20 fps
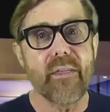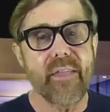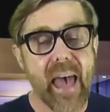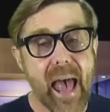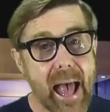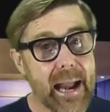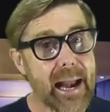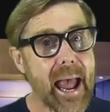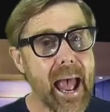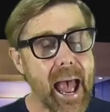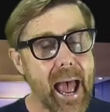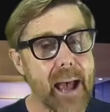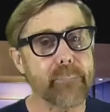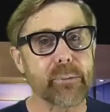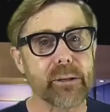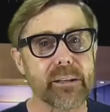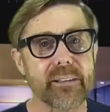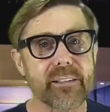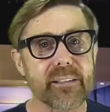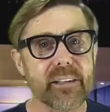When that
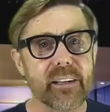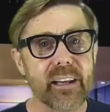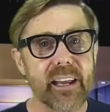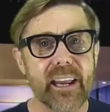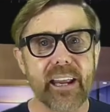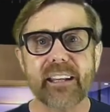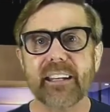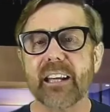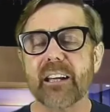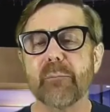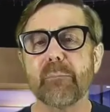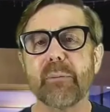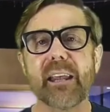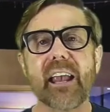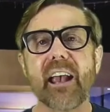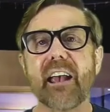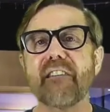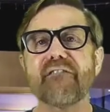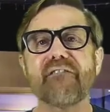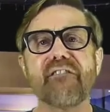happens, it can
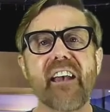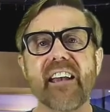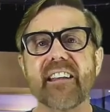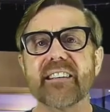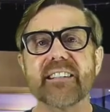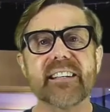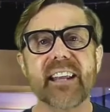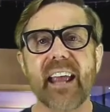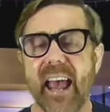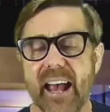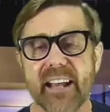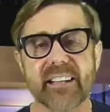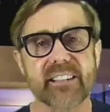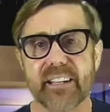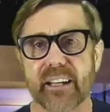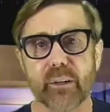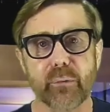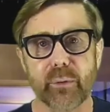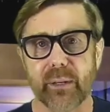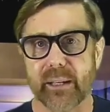be a
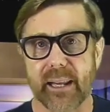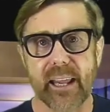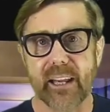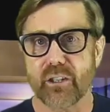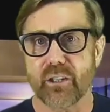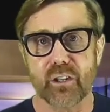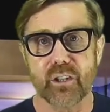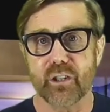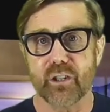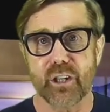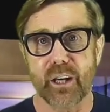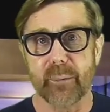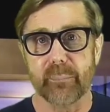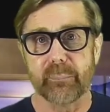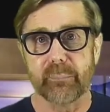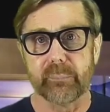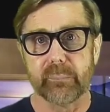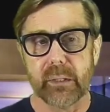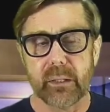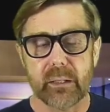fantastic
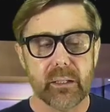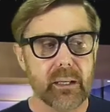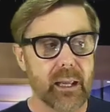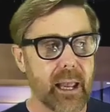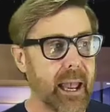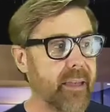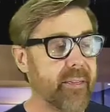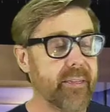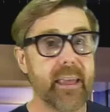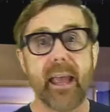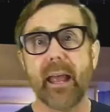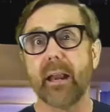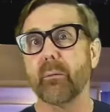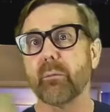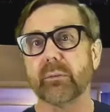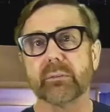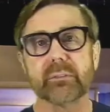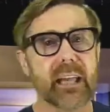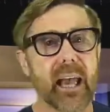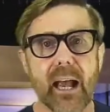relationship. And
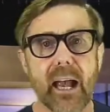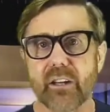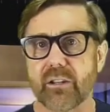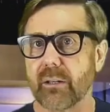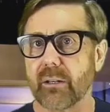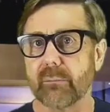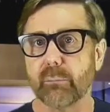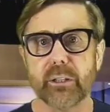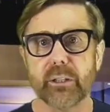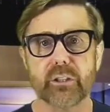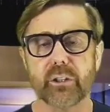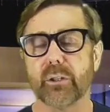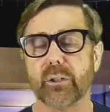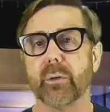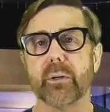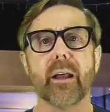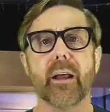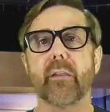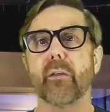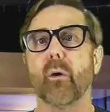then, gosh, we
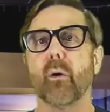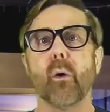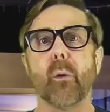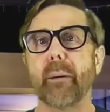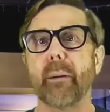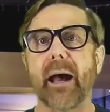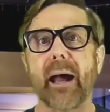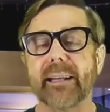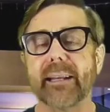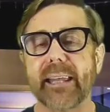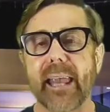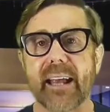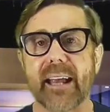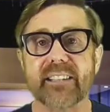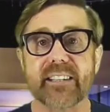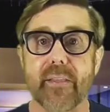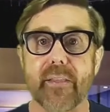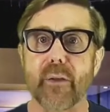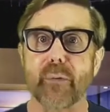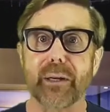should do another whole
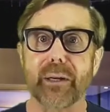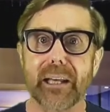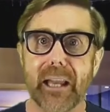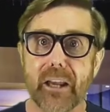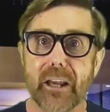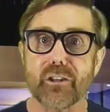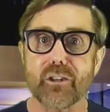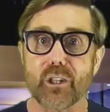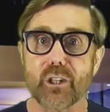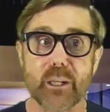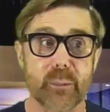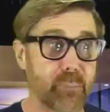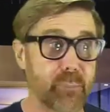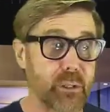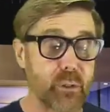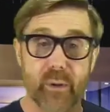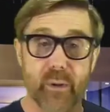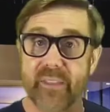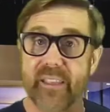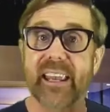podcast on the
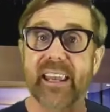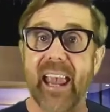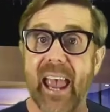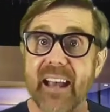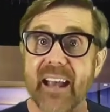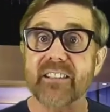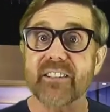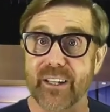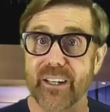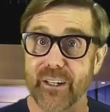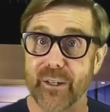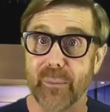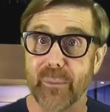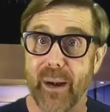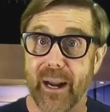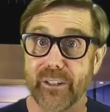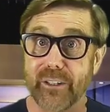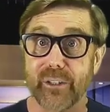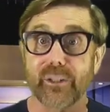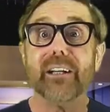relationship between the casting
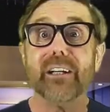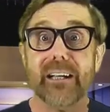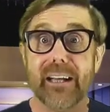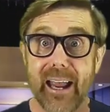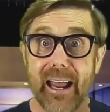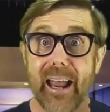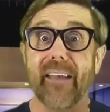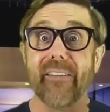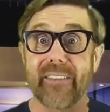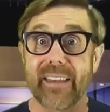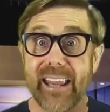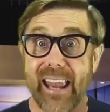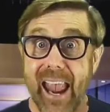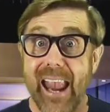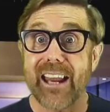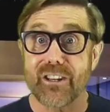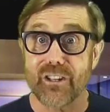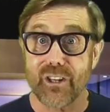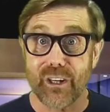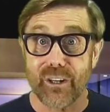director and
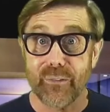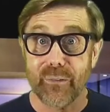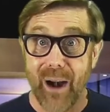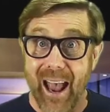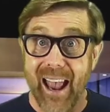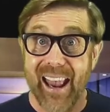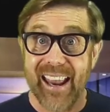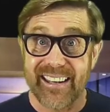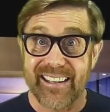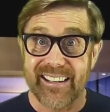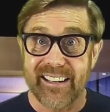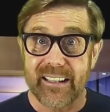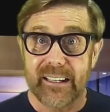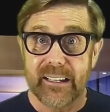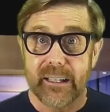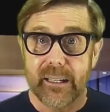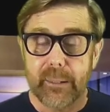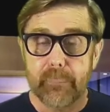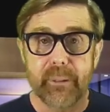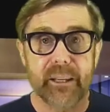the agent, right?
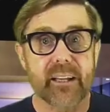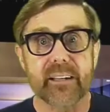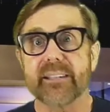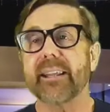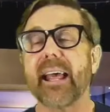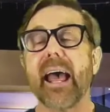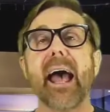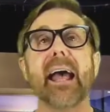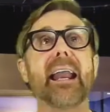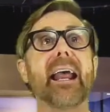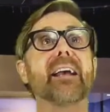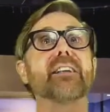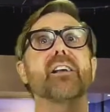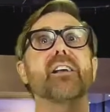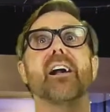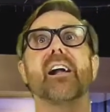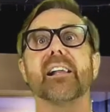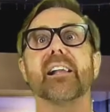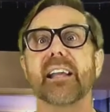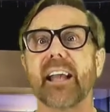Because that
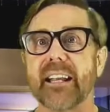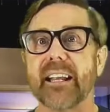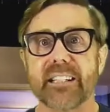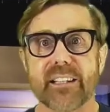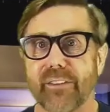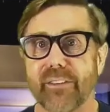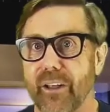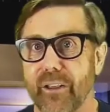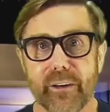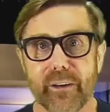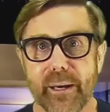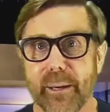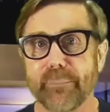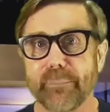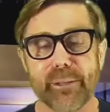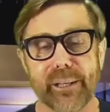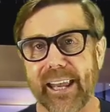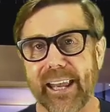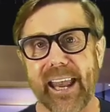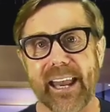has all kinds of other
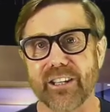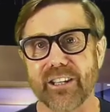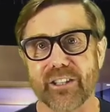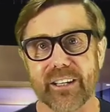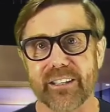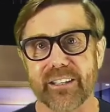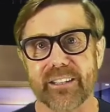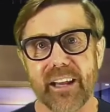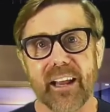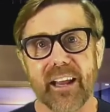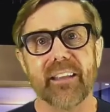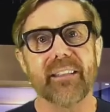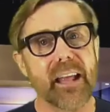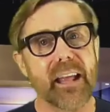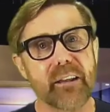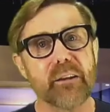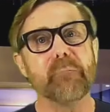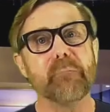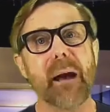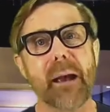implications
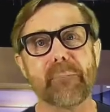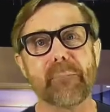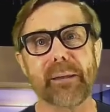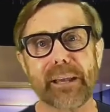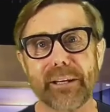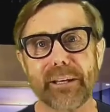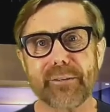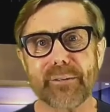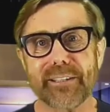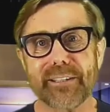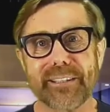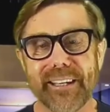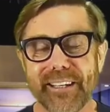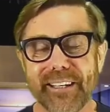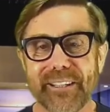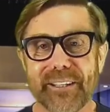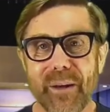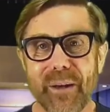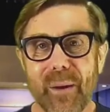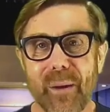that might be
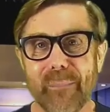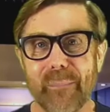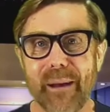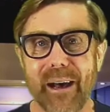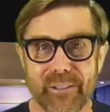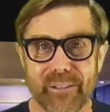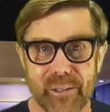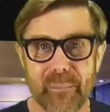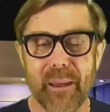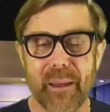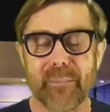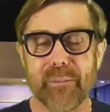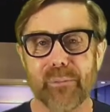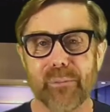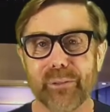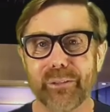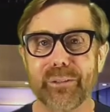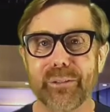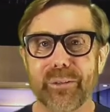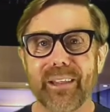interesting to know about. So
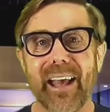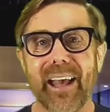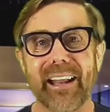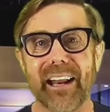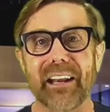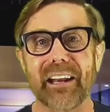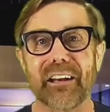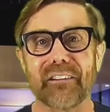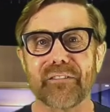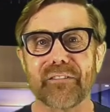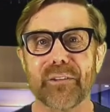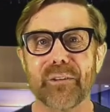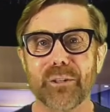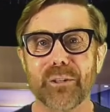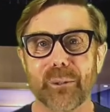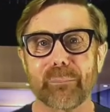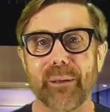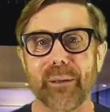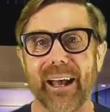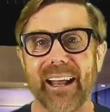maybe we'll do that on a
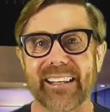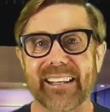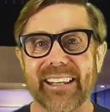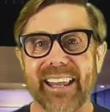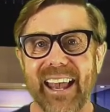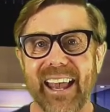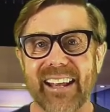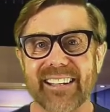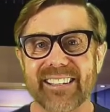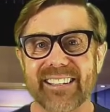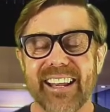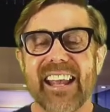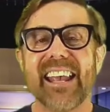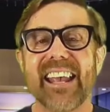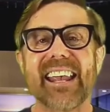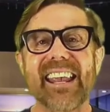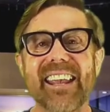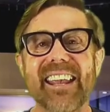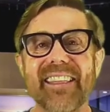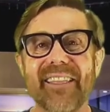future podcast.
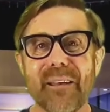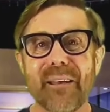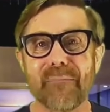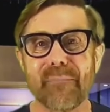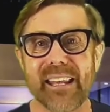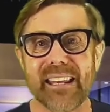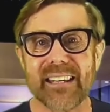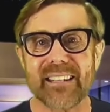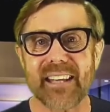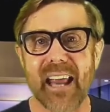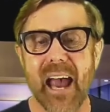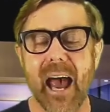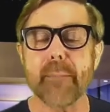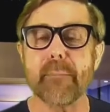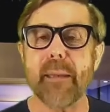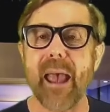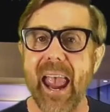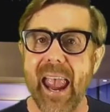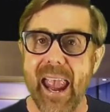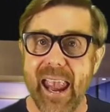In the
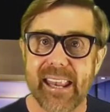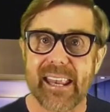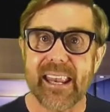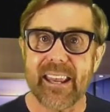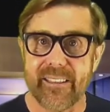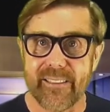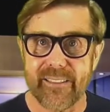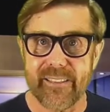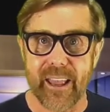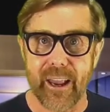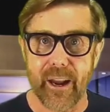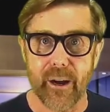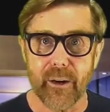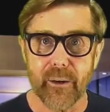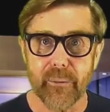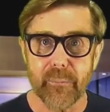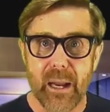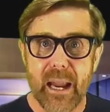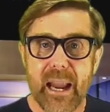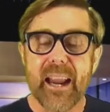meantime, hang in
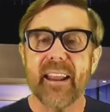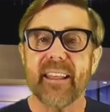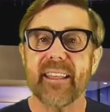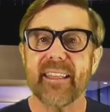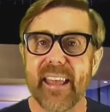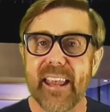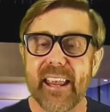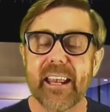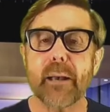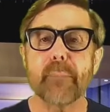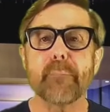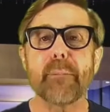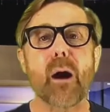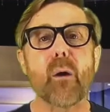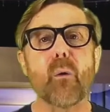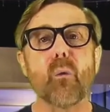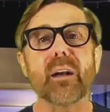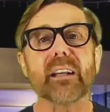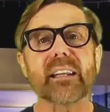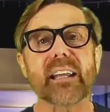there. Think
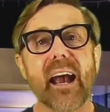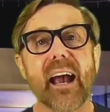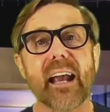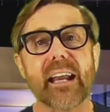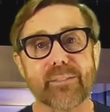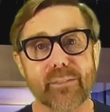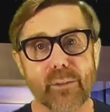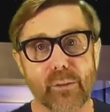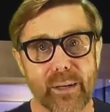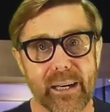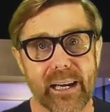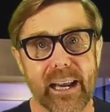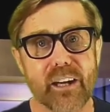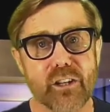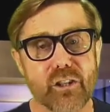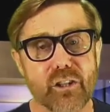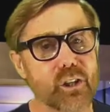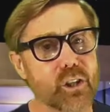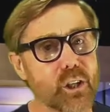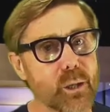about what kind of a
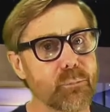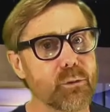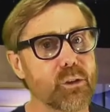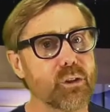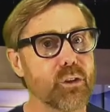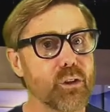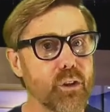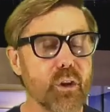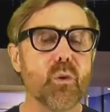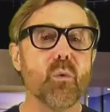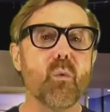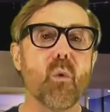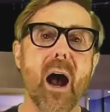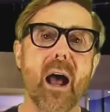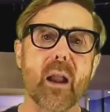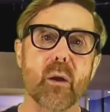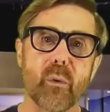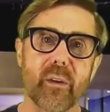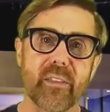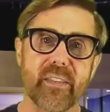relationship do you
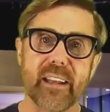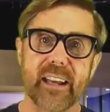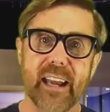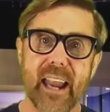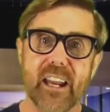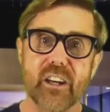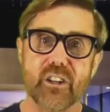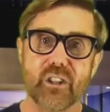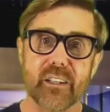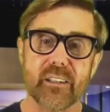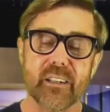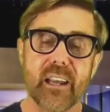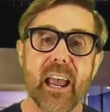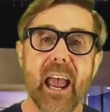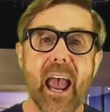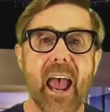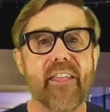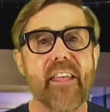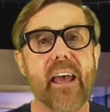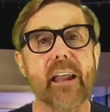want with an agent,
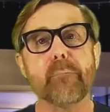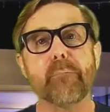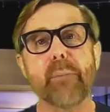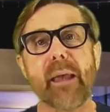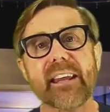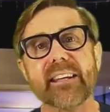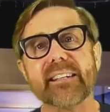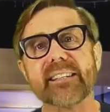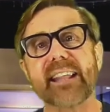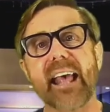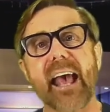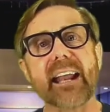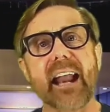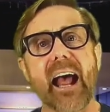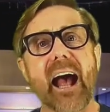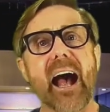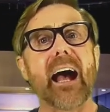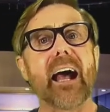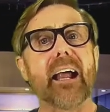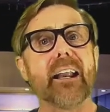and then base
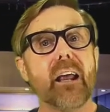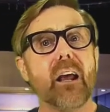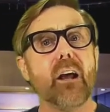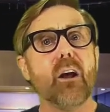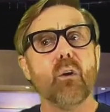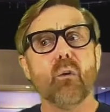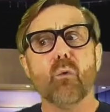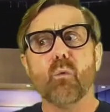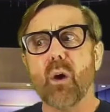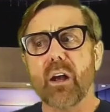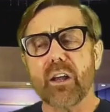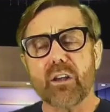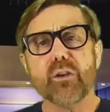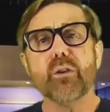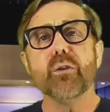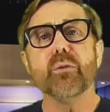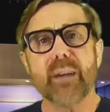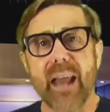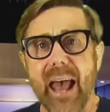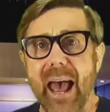that on
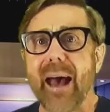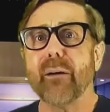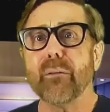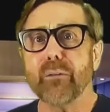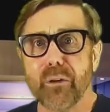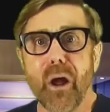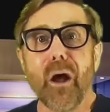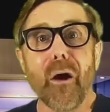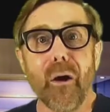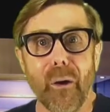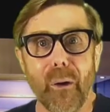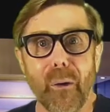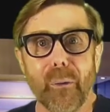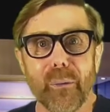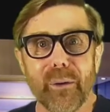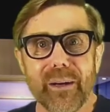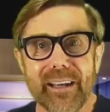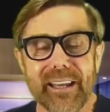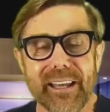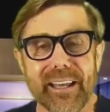what you now
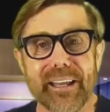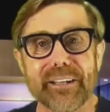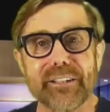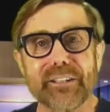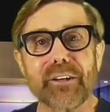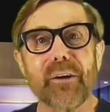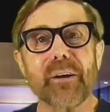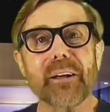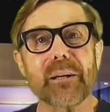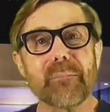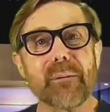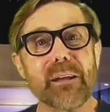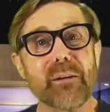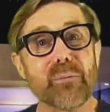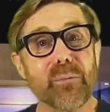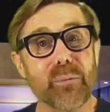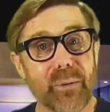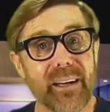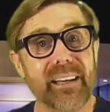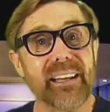know is going to
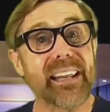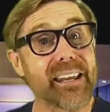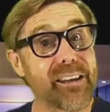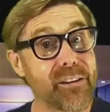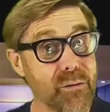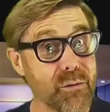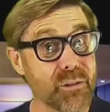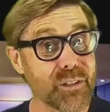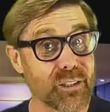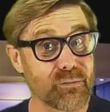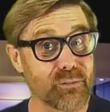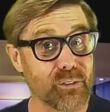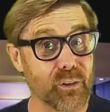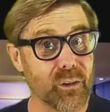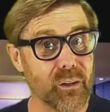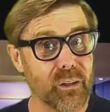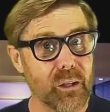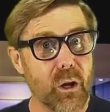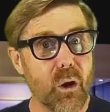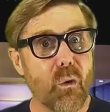be really
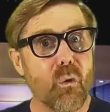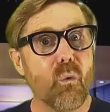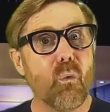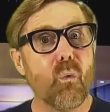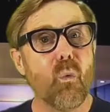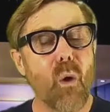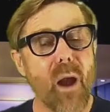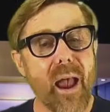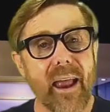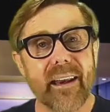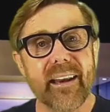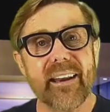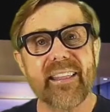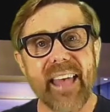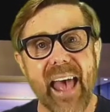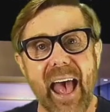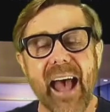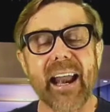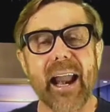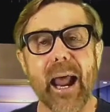useful
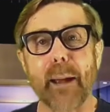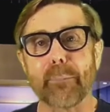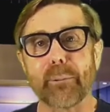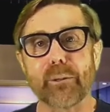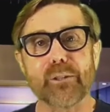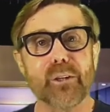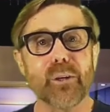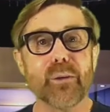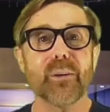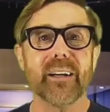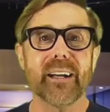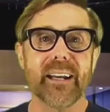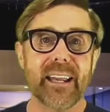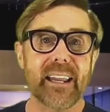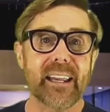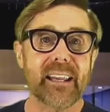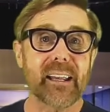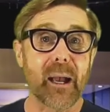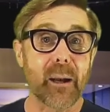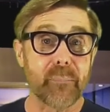when that
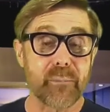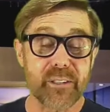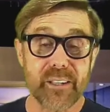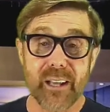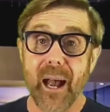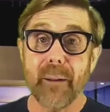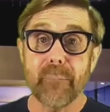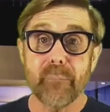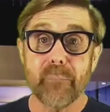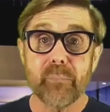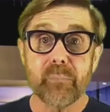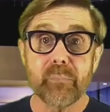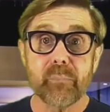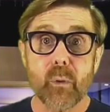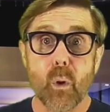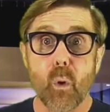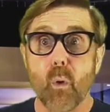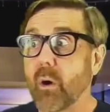opportunity comes up,